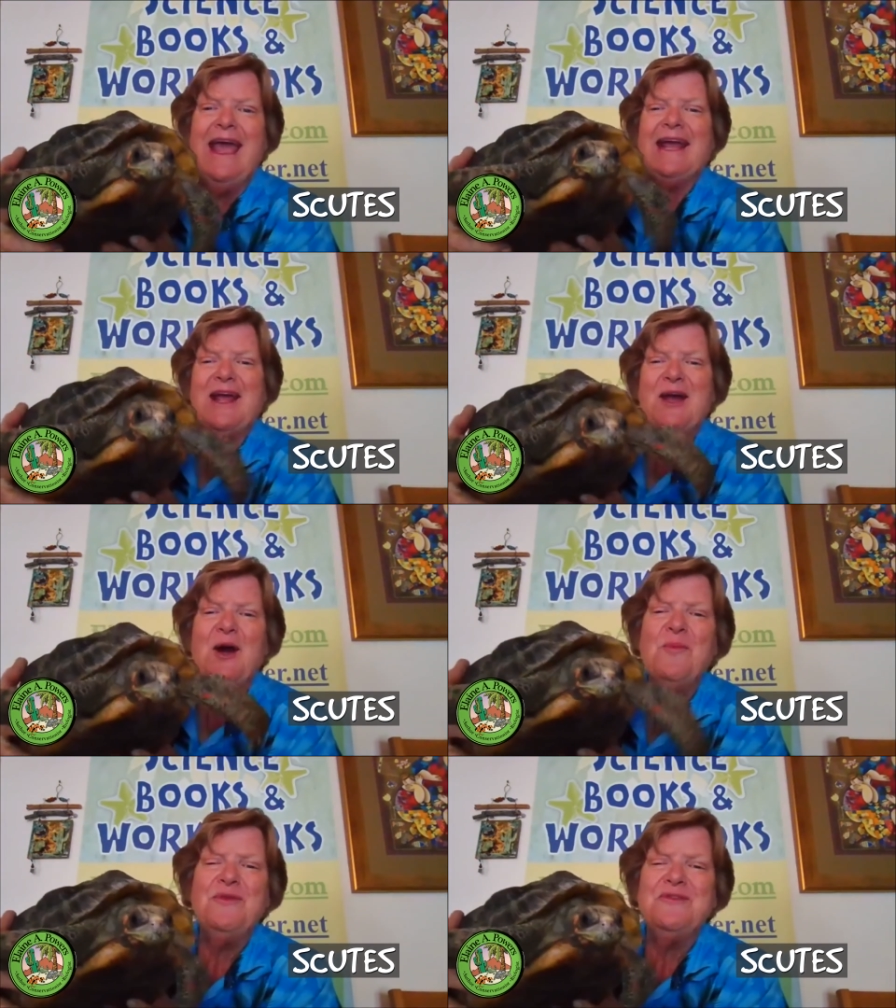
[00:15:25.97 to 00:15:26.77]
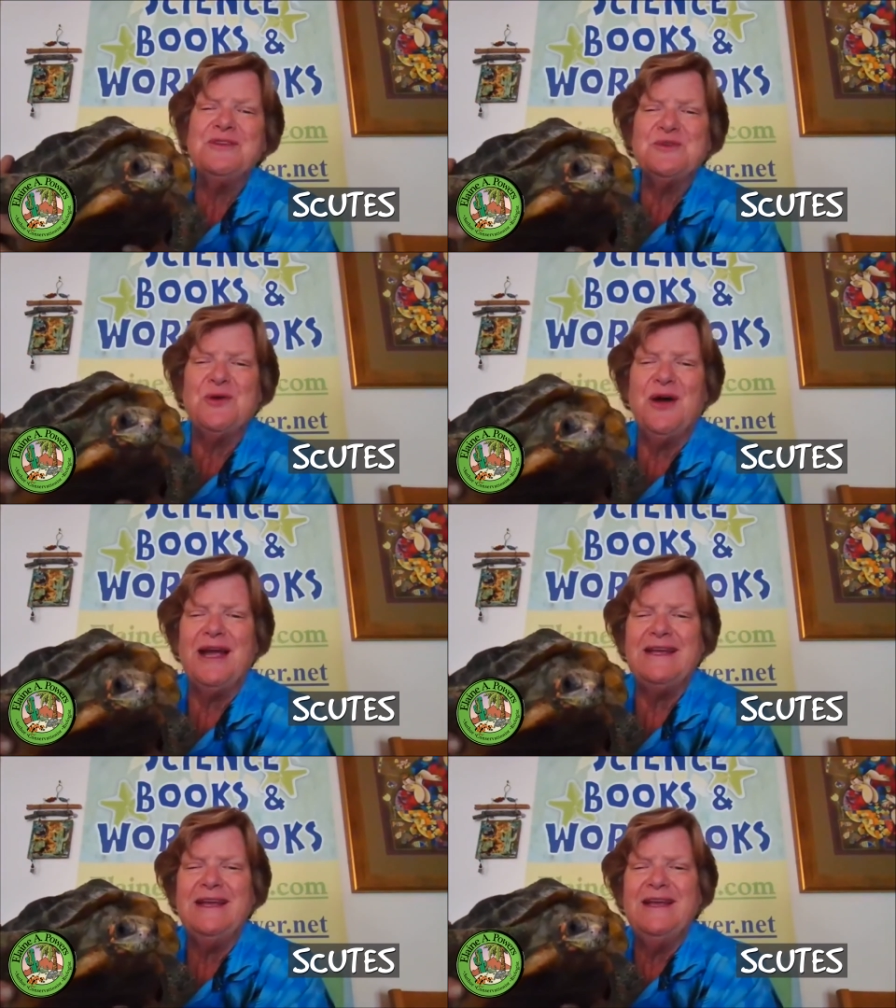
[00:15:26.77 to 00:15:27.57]
and I hope you've
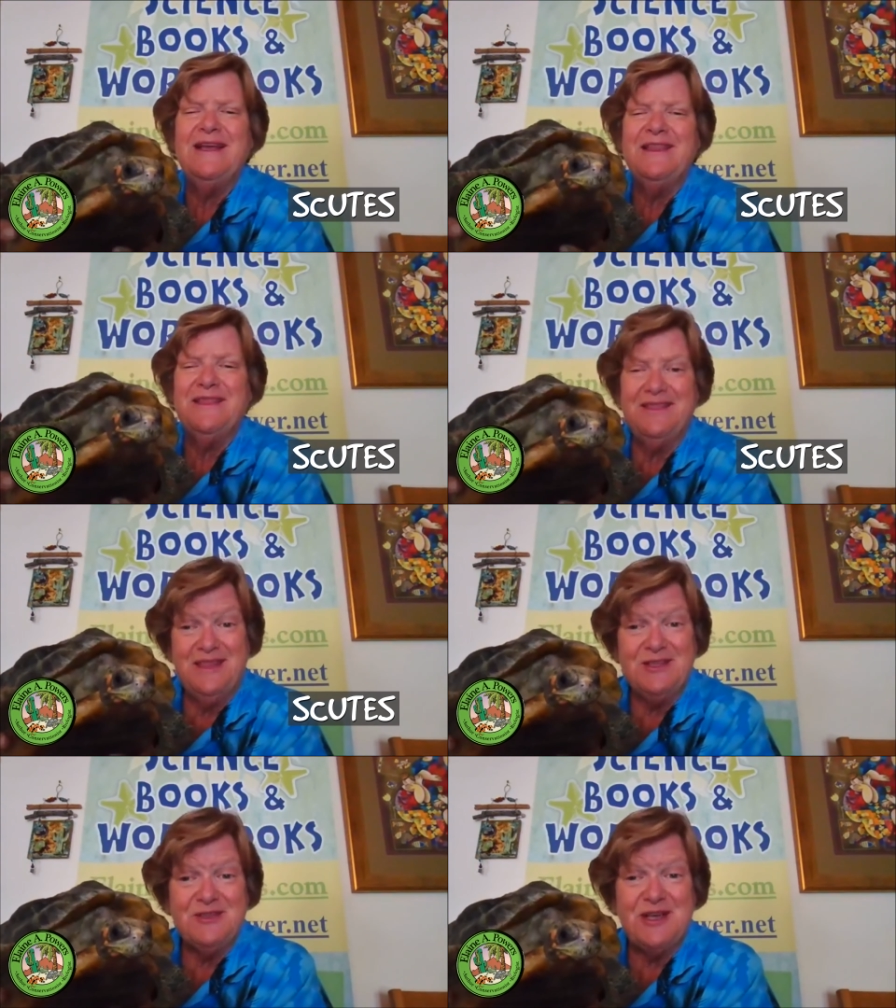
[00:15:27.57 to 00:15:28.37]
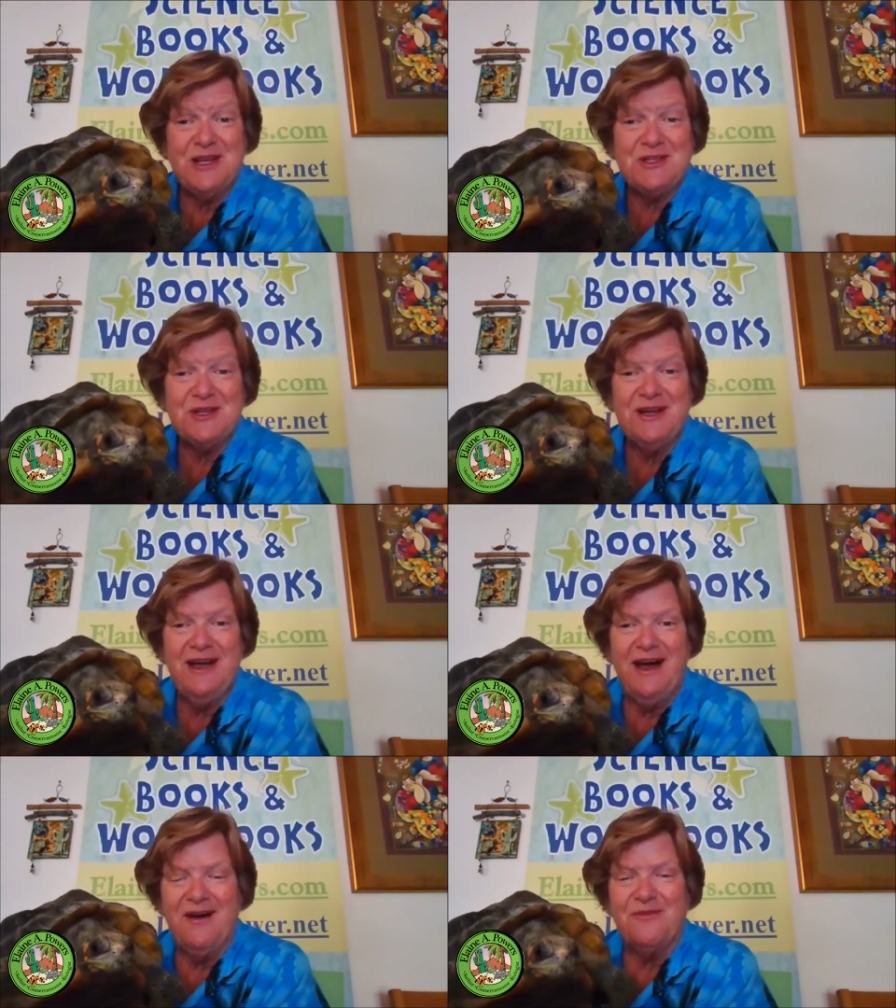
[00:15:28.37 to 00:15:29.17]
enjoyed this session
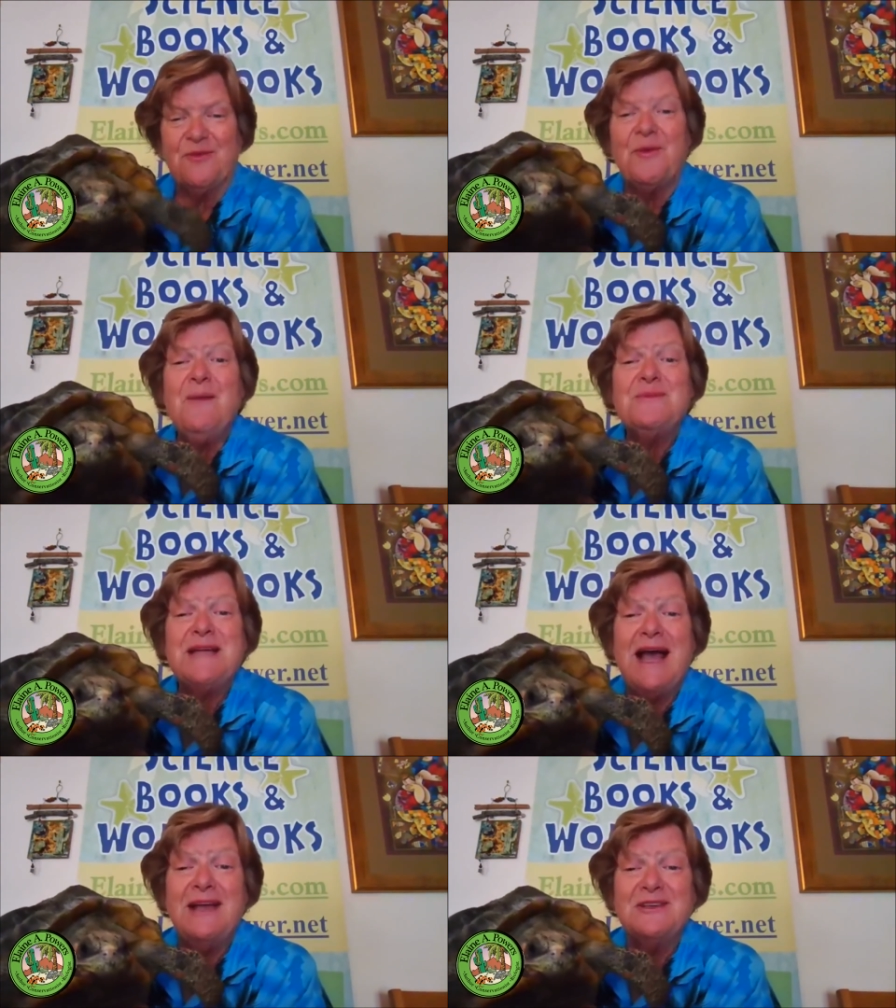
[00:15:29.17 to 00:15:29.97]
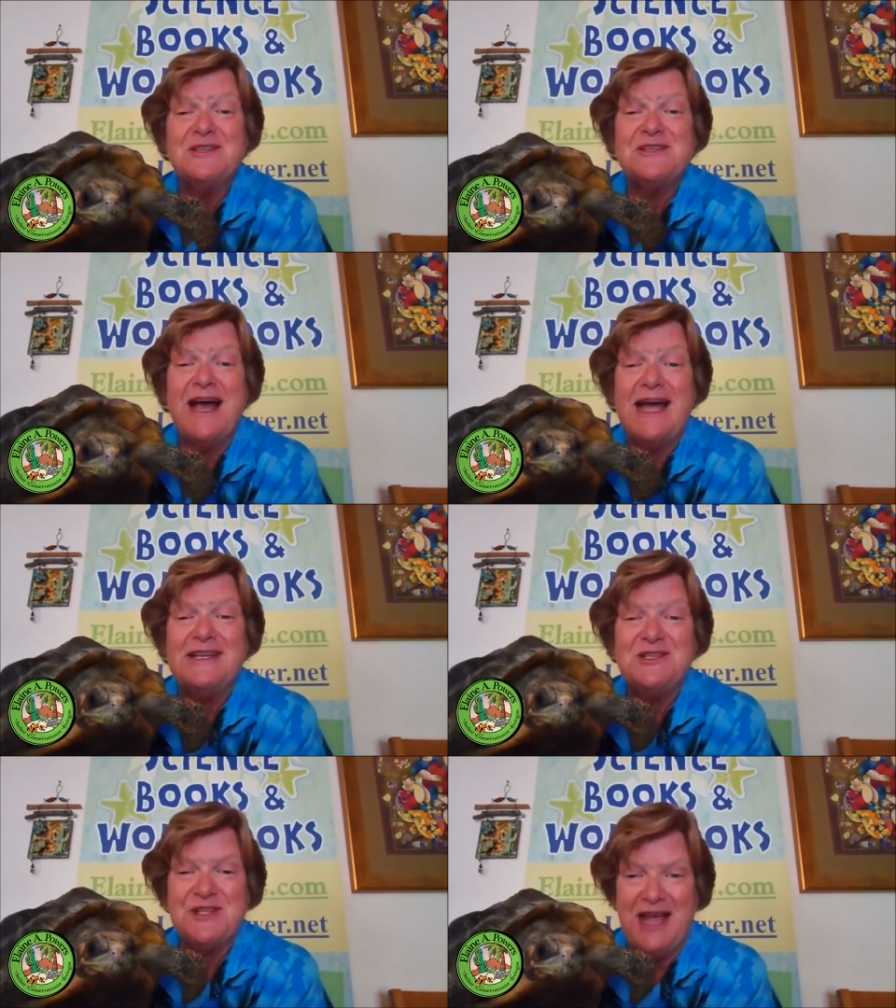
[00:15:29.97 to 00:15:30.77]
of Reptile
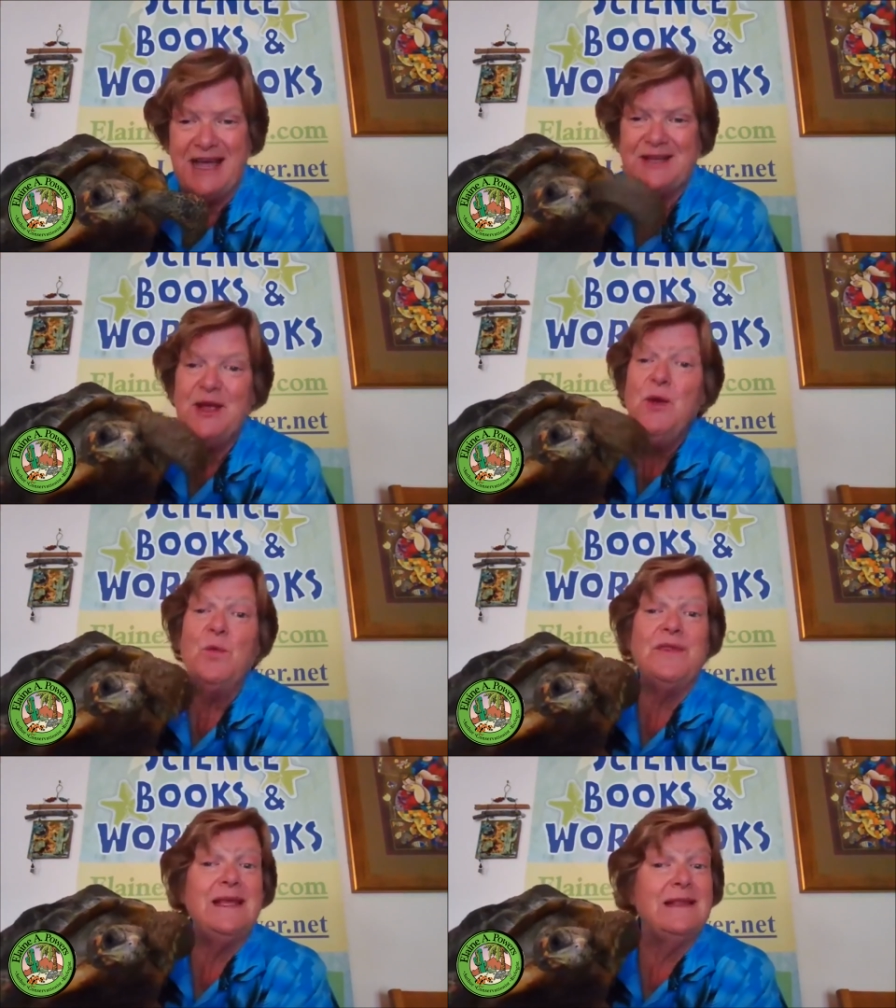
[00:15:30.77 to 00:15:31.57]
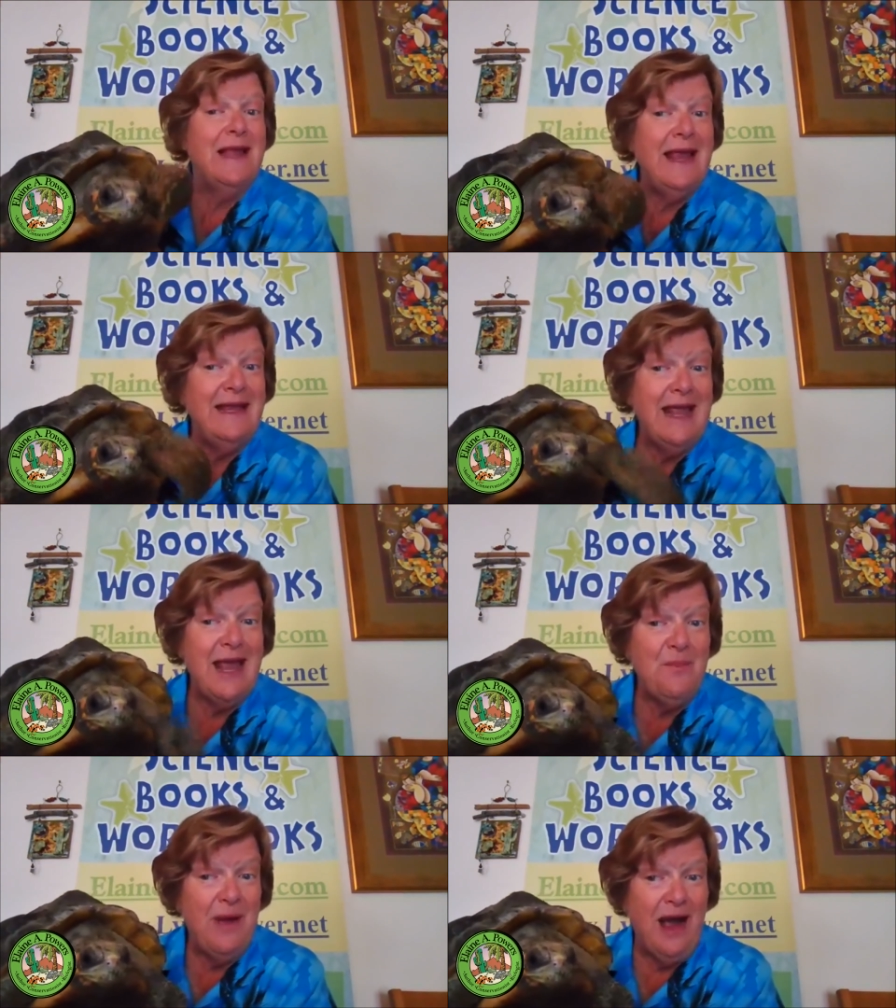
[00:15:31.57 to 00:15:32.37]
Side Chat with Elaine
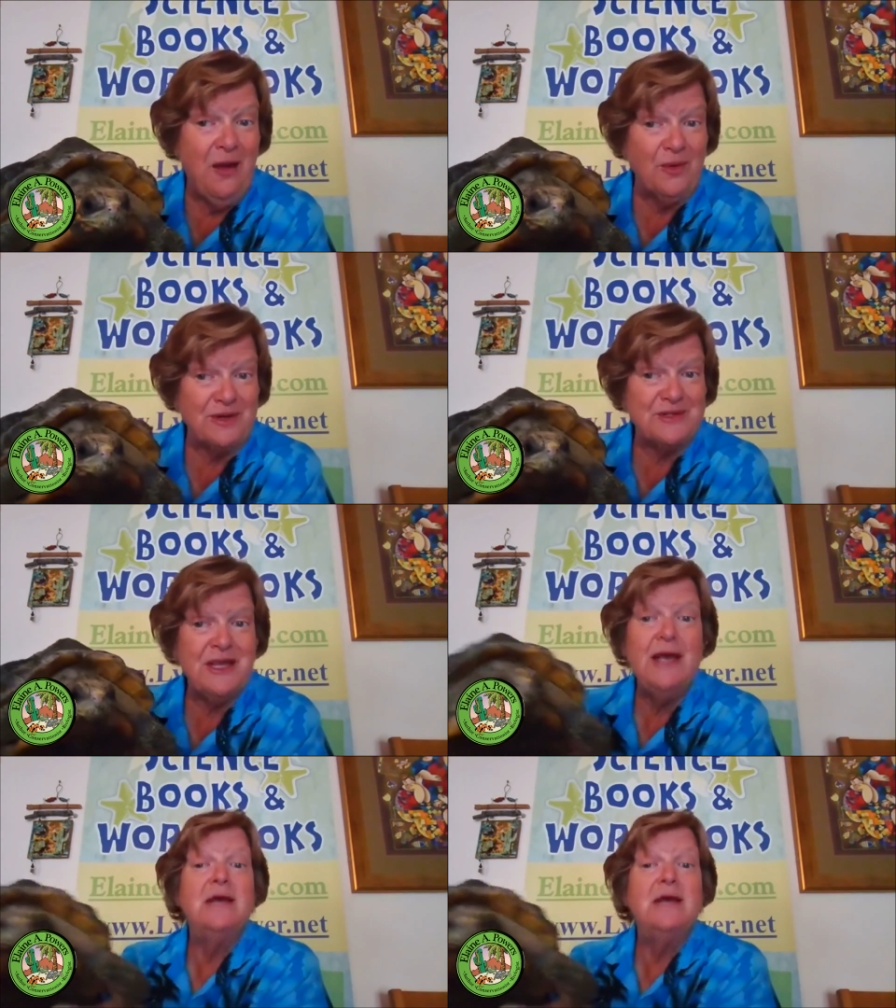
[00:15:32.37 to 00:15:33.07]
A. Powers.